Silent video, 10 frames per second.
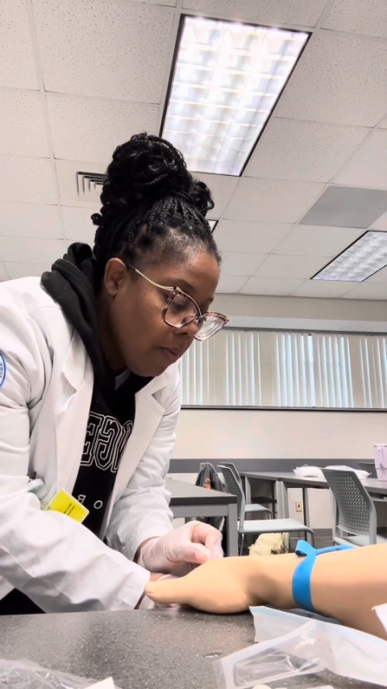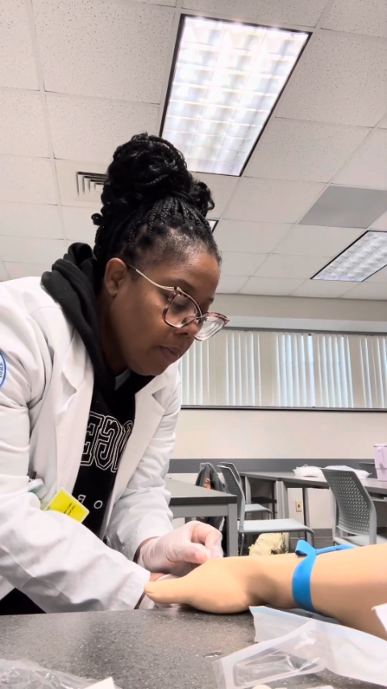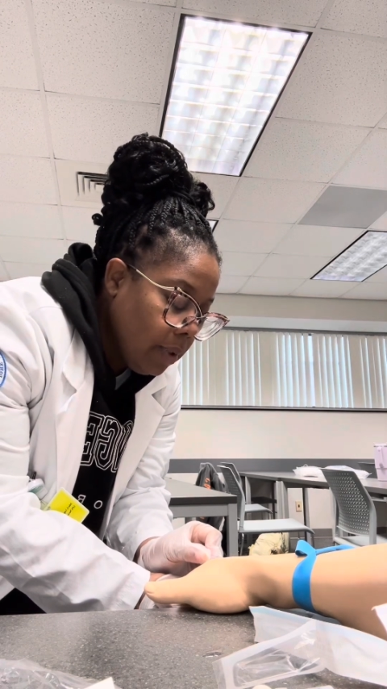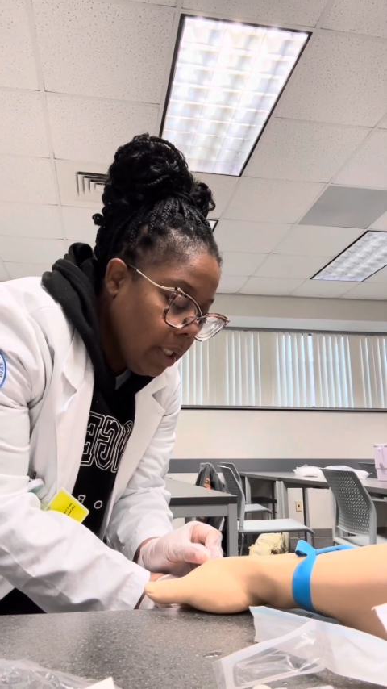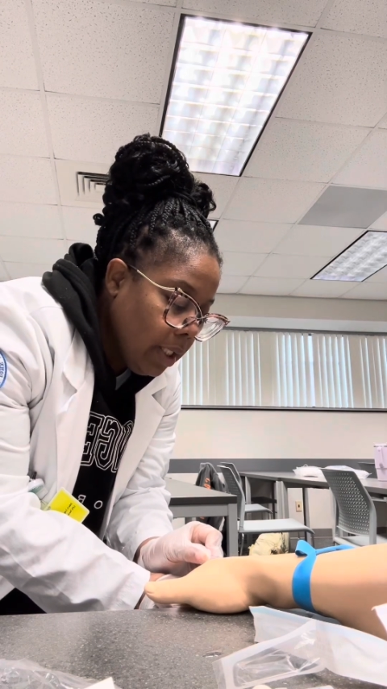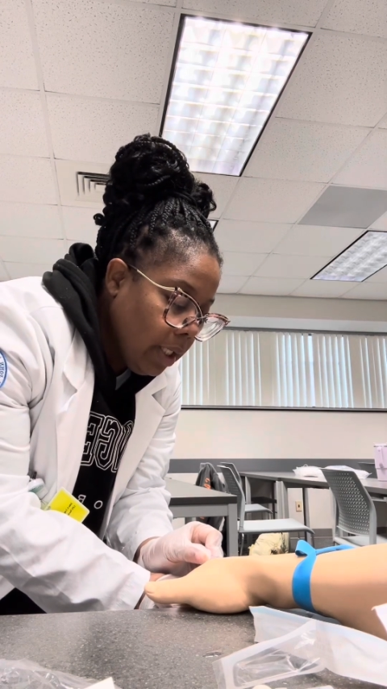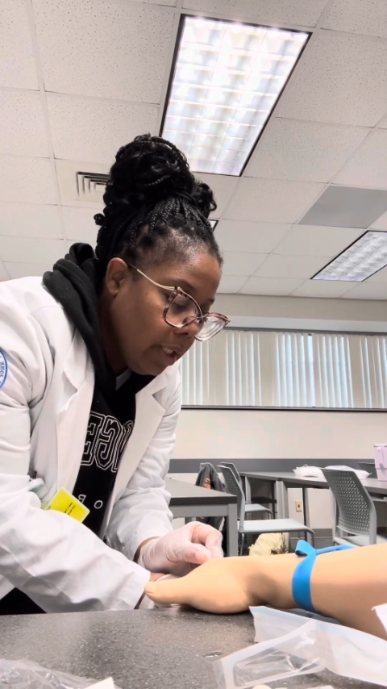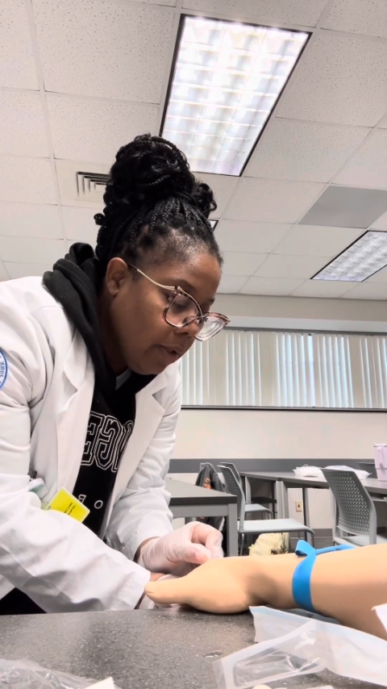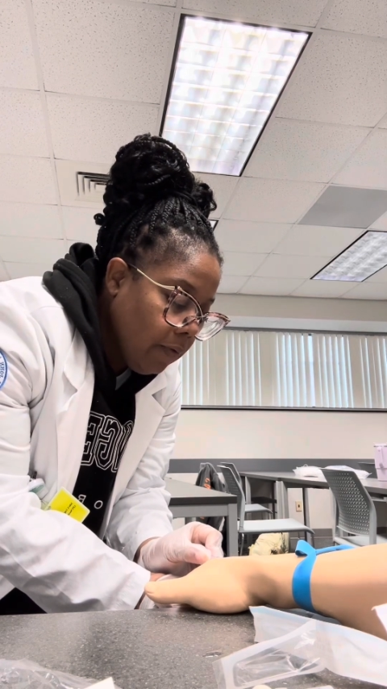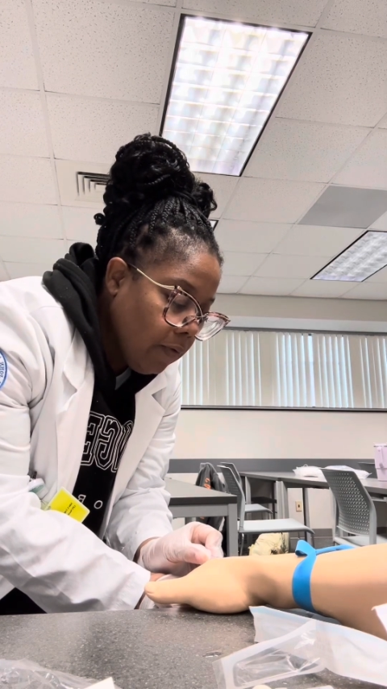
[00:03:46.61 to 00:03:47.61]

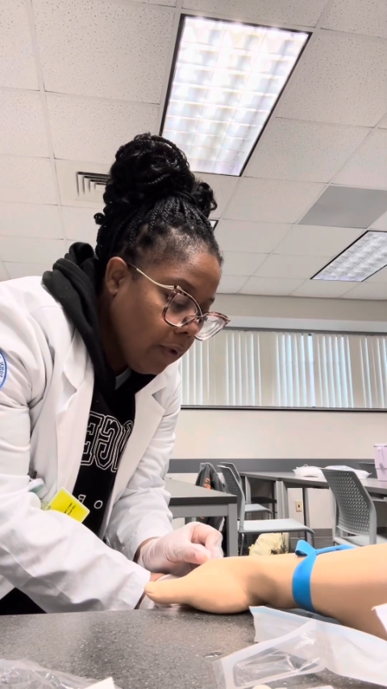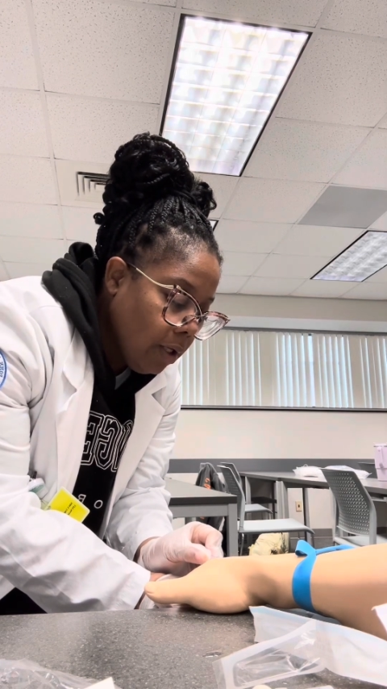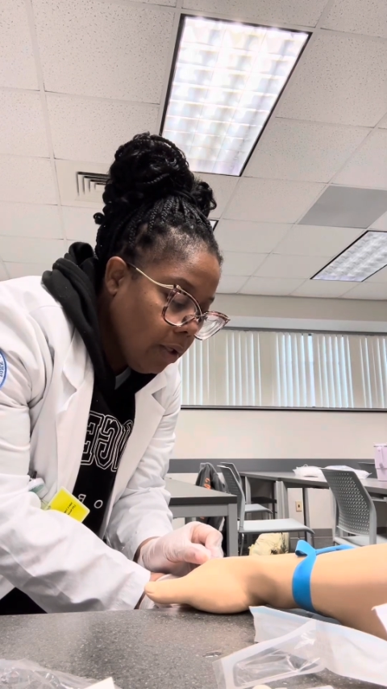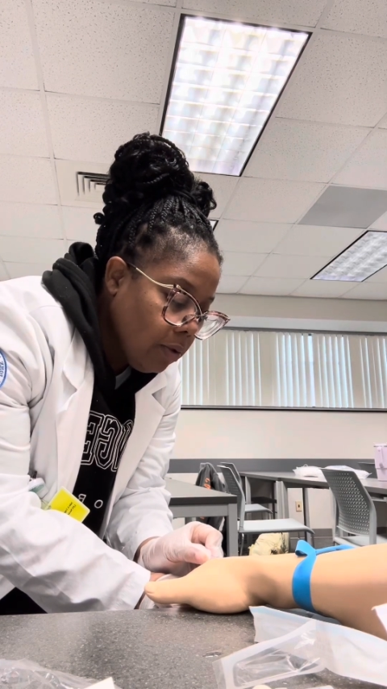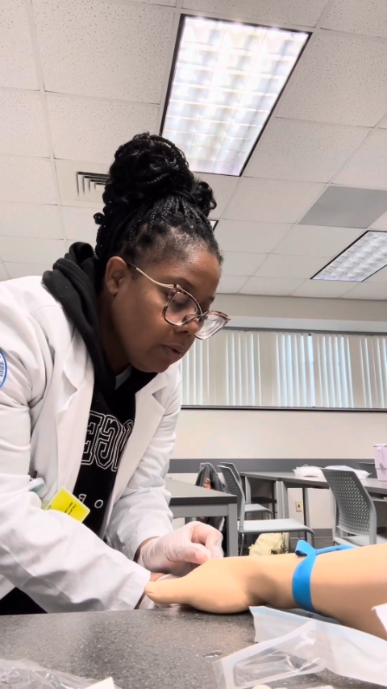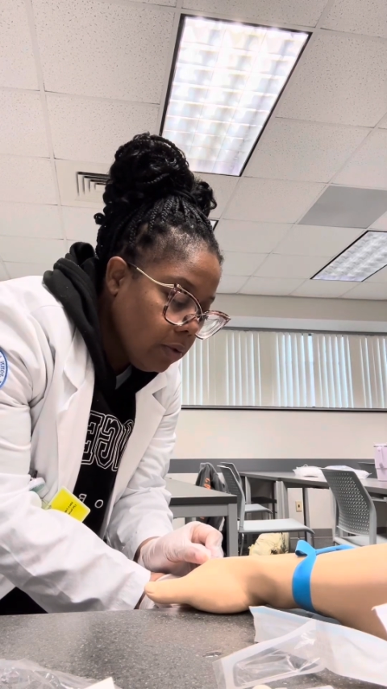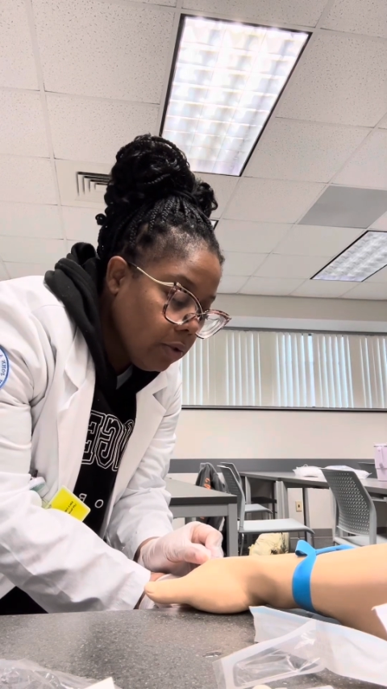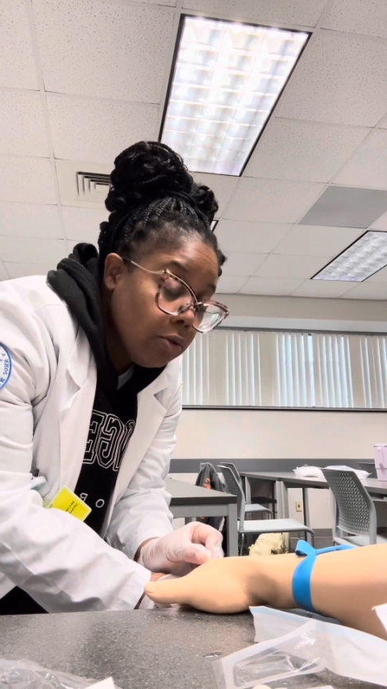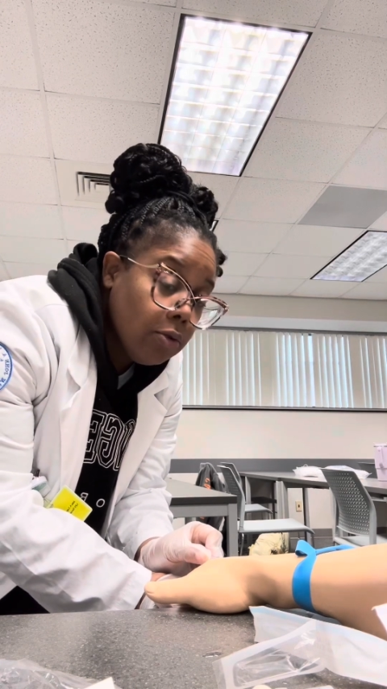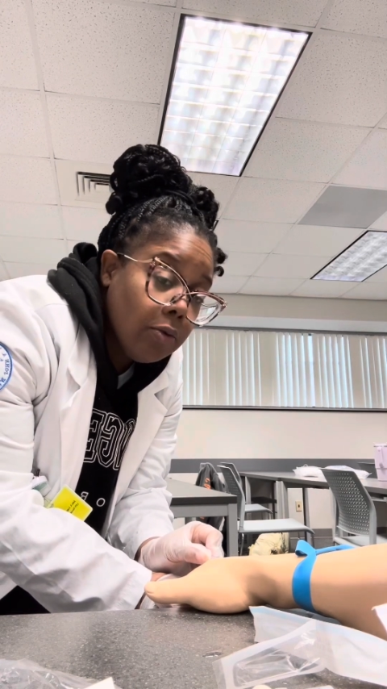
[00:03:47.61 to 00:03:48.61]
blood flows
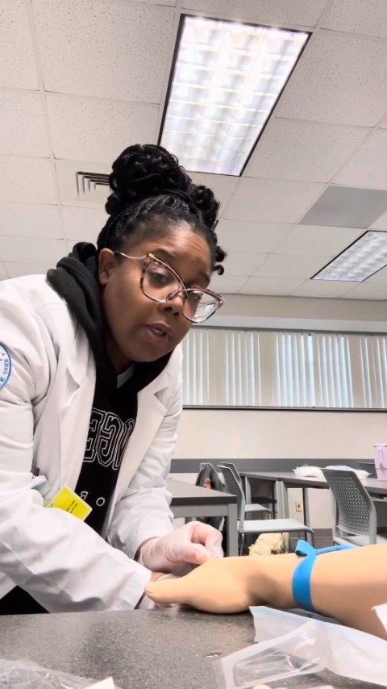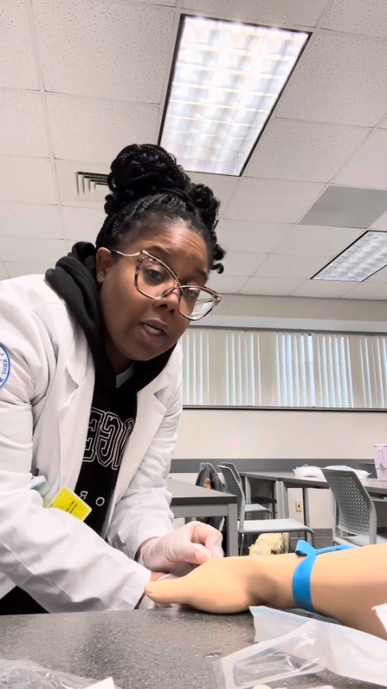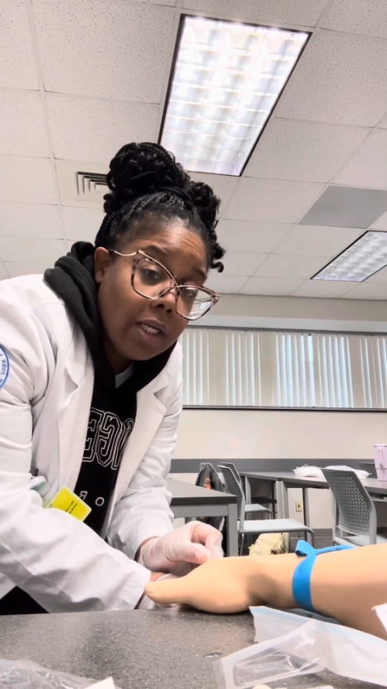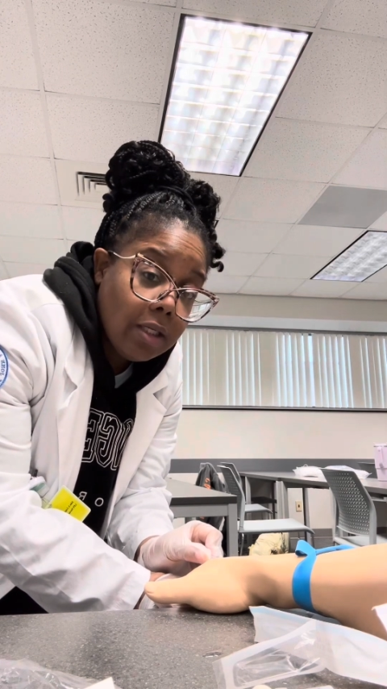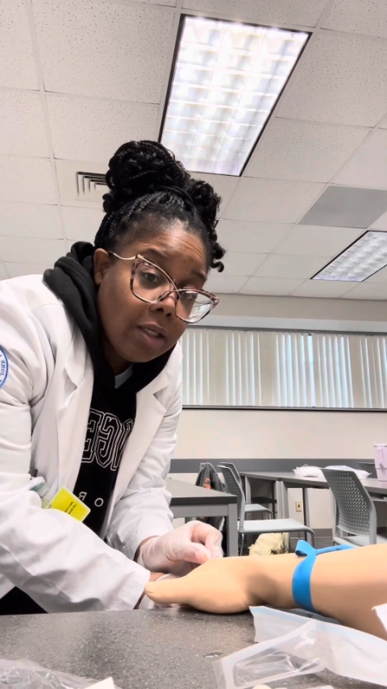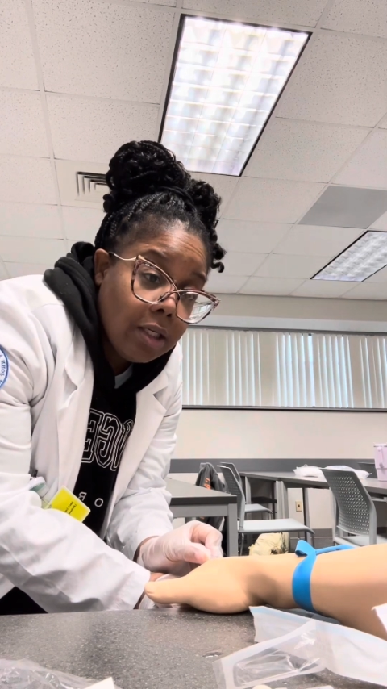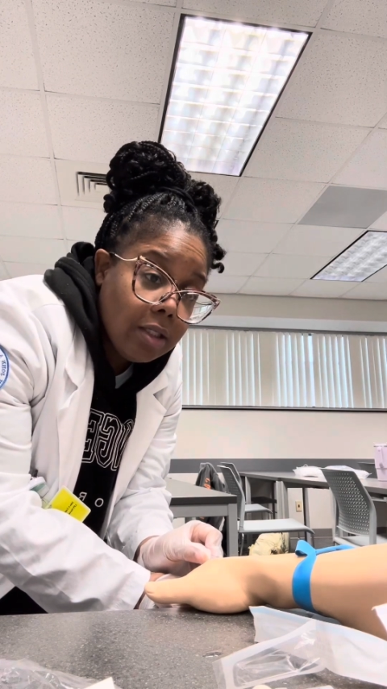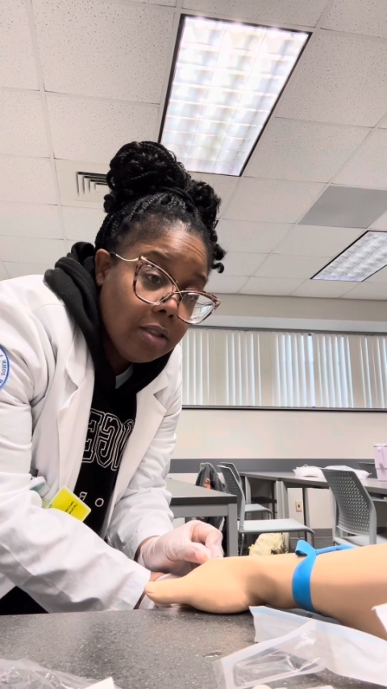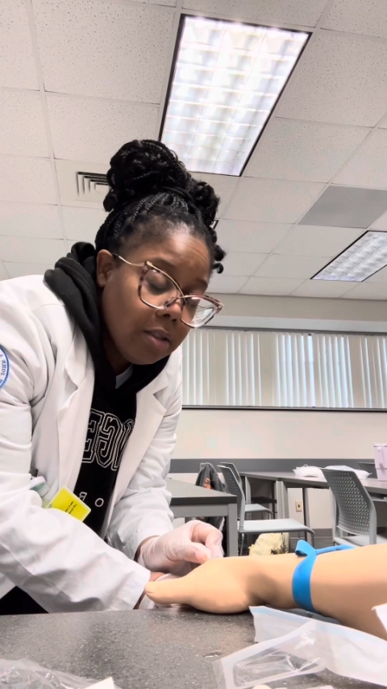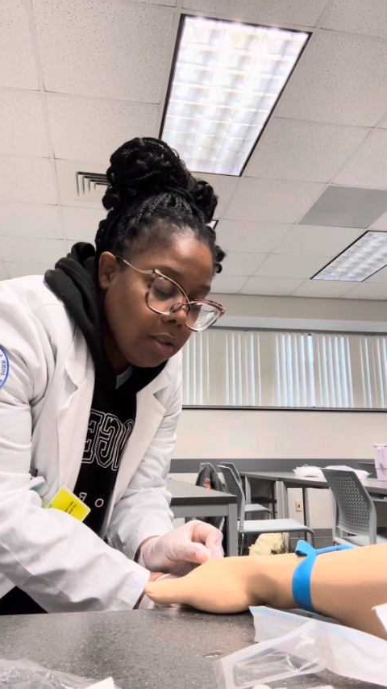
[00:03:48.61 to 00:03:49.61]
through, and it does.